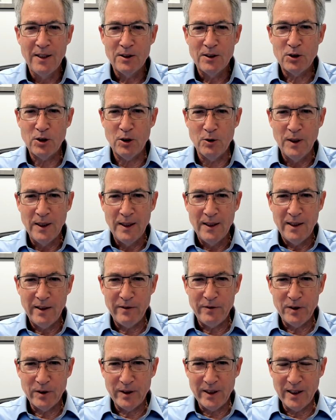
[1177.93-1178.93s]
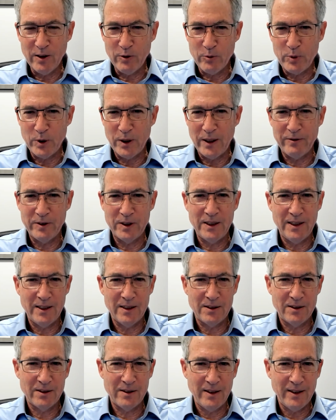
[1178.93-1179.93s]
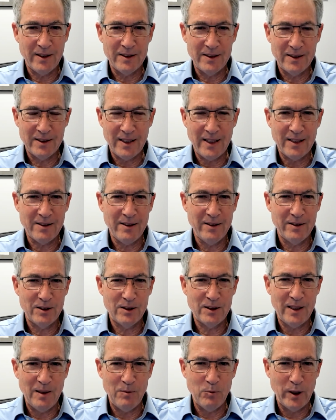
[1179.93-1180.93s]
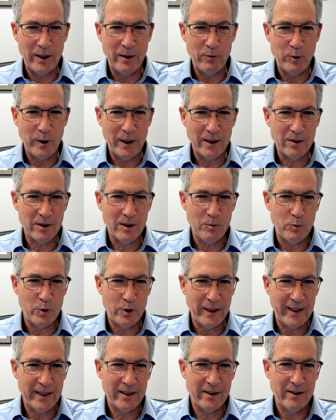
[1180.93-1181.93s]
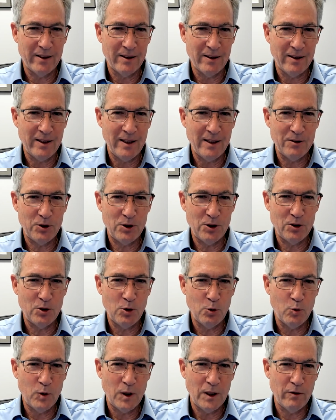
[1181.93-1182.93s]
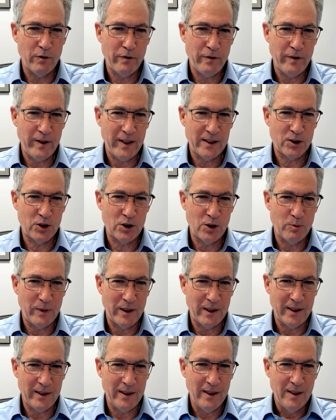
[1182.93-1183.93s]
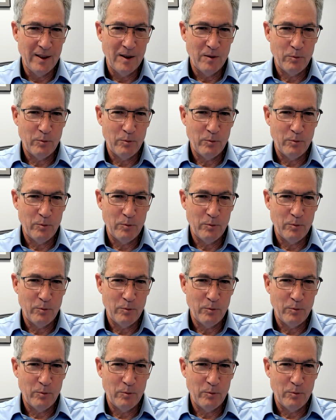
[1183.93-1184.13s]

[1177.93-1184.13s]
So if you think of privacy as exactly the same way, we are the brake that allows you to run faster by